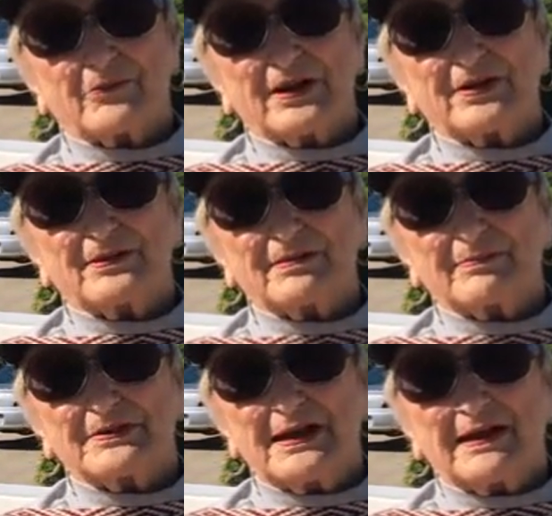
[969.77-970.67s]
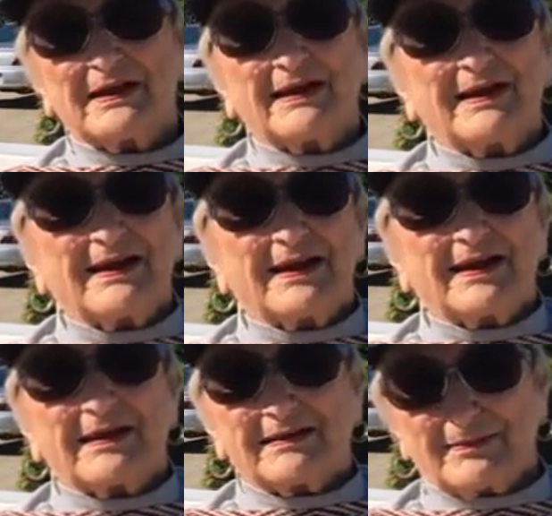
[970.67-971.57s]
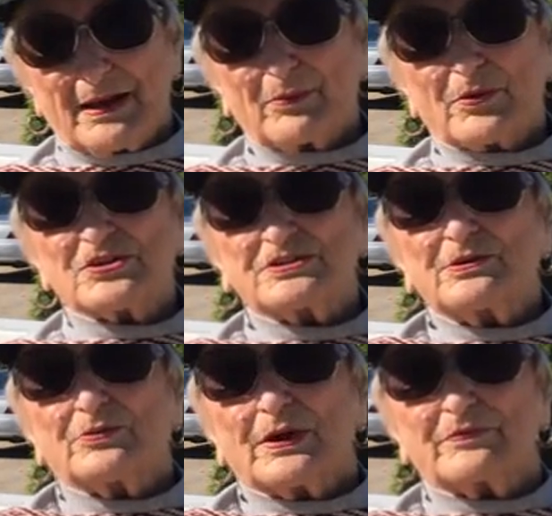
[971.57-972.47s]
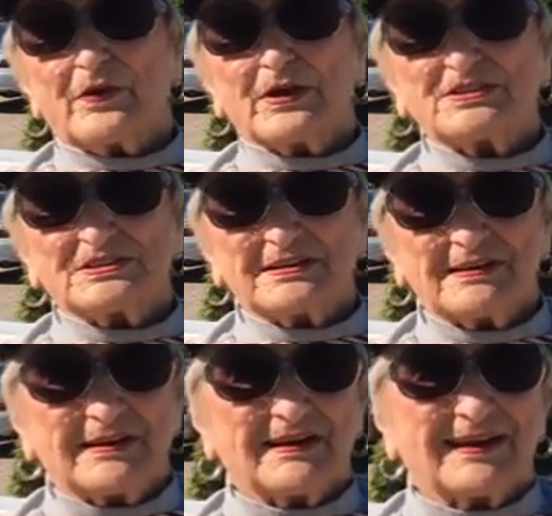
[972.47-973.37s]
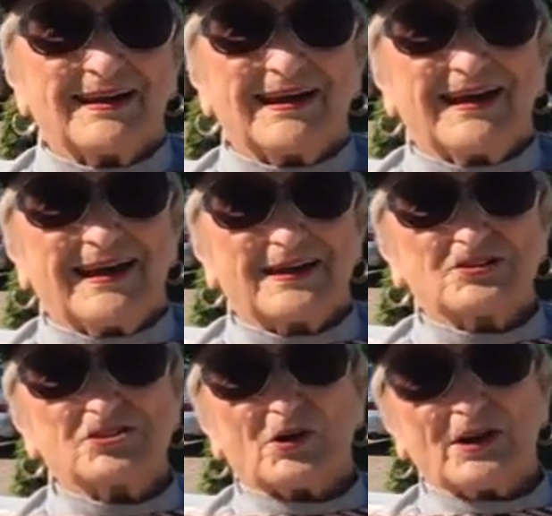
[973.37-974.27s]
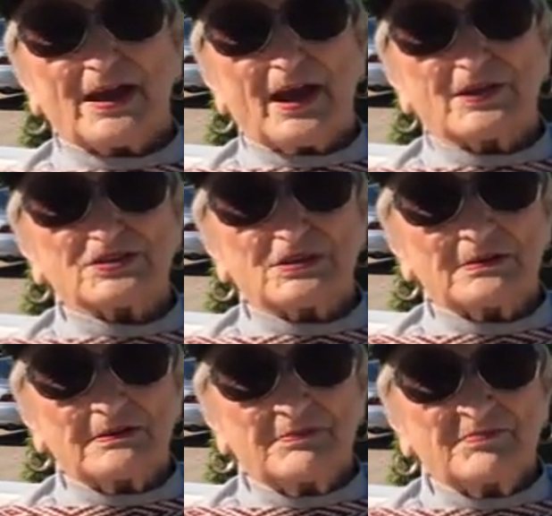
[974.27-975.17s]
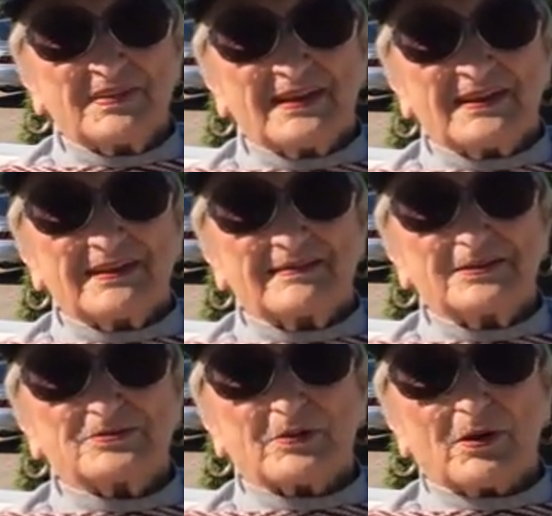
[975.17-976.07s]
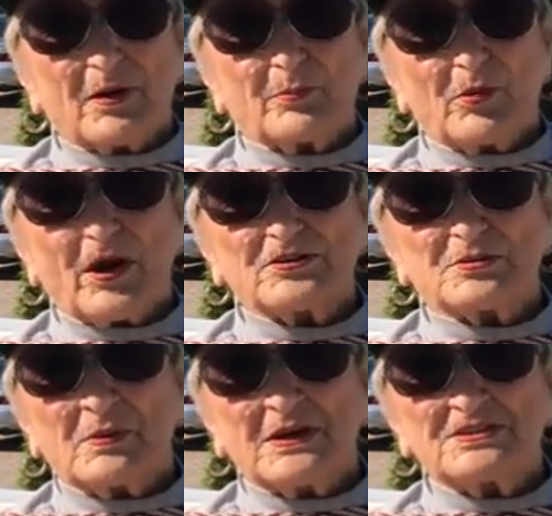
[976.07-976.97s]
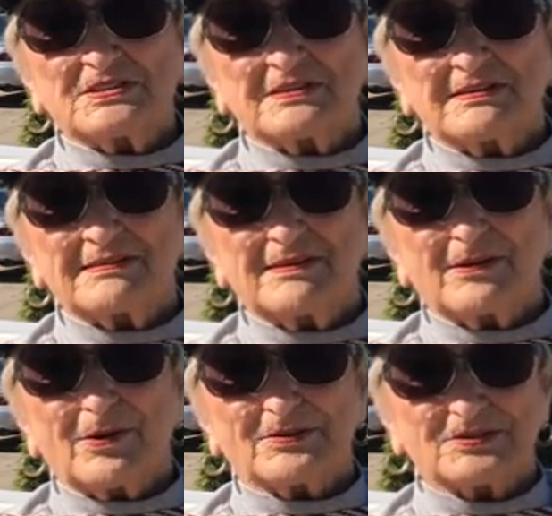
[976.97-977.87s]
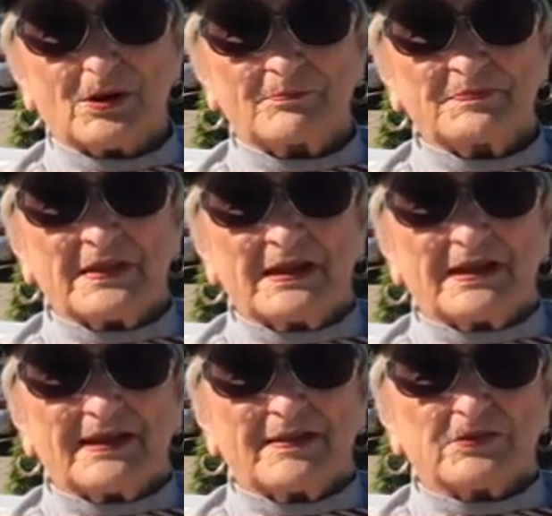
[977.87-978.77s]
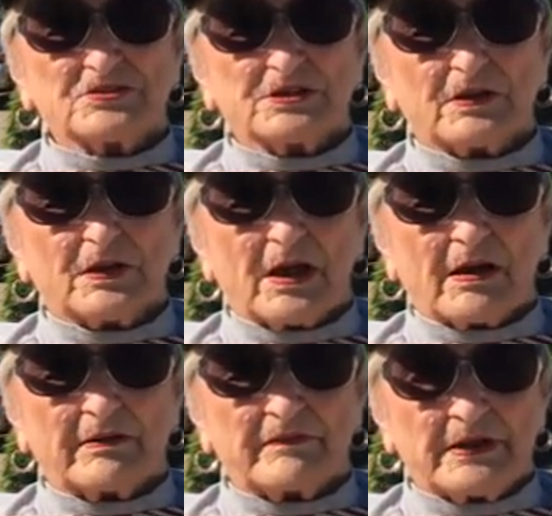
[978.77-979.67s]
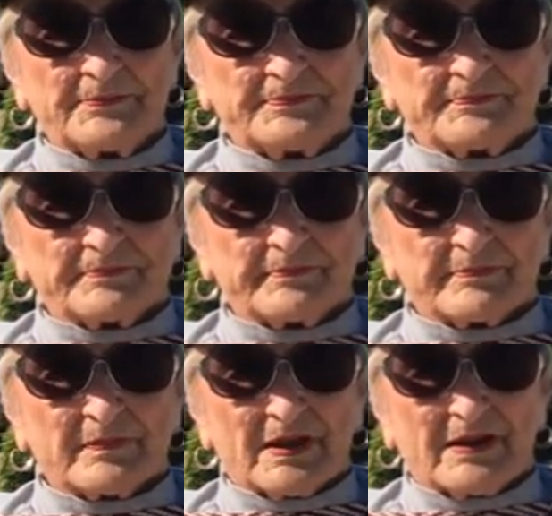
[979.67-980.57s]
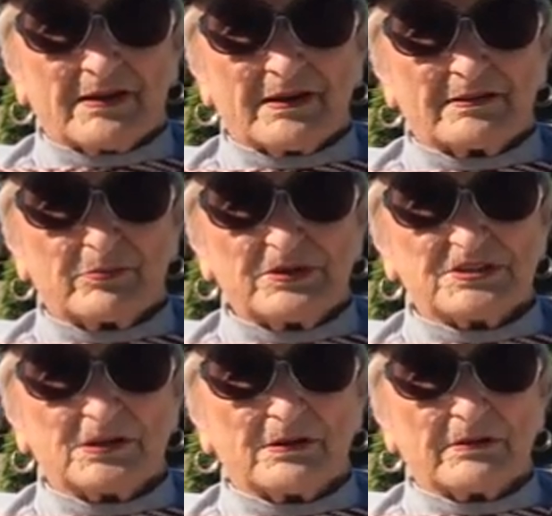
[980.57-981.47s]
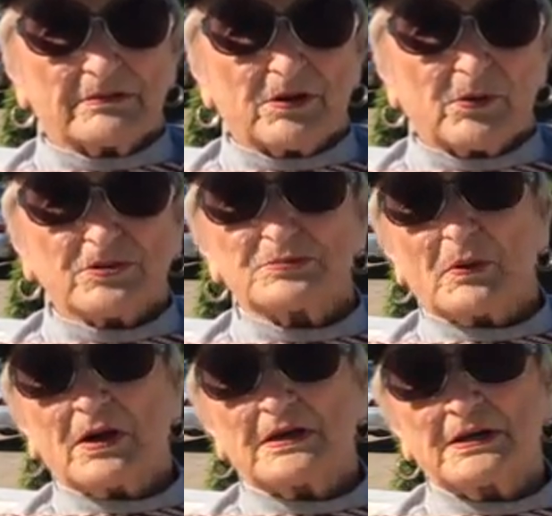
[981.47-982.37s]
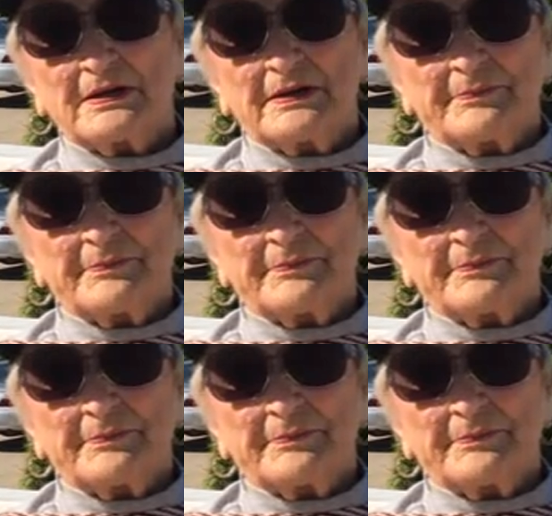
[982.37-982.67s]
Regal. Yeah, we're still great friends. And Shirley Haskell. These were all bridesmaids, you know, so, and they're still alive. We still correspond.